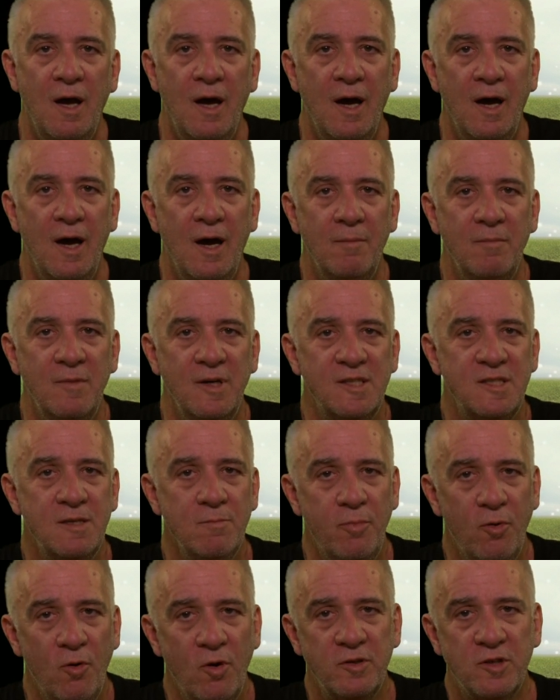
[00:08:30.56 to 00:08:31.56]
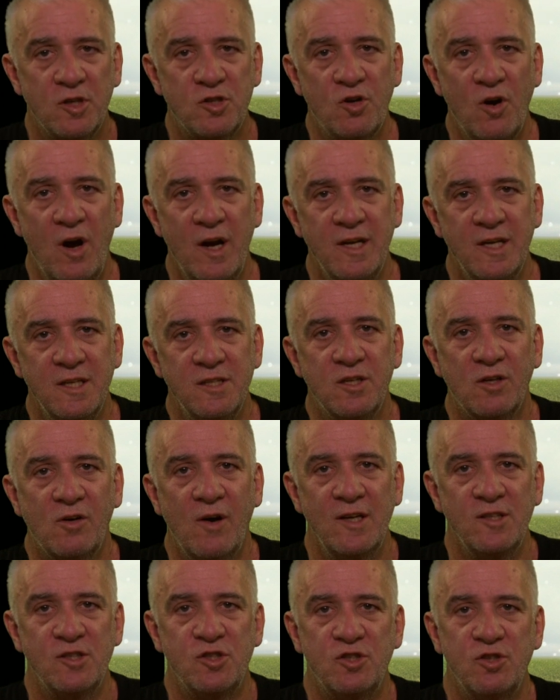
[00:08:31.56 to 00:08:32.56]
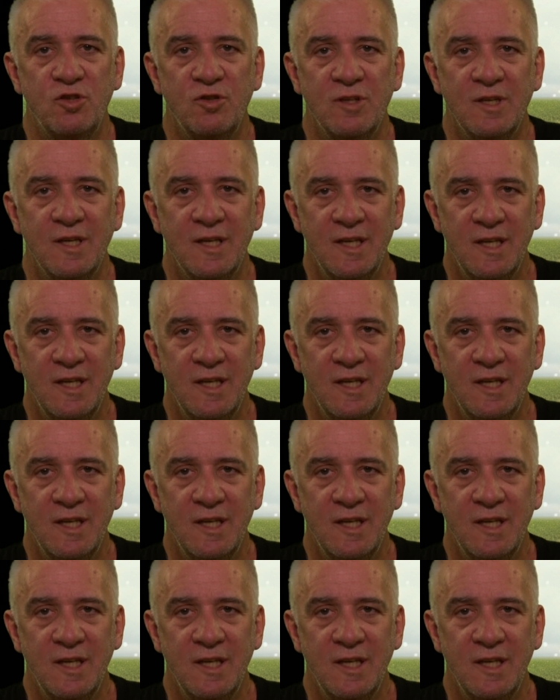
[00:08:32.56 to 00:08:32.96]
It's important to try and integrate student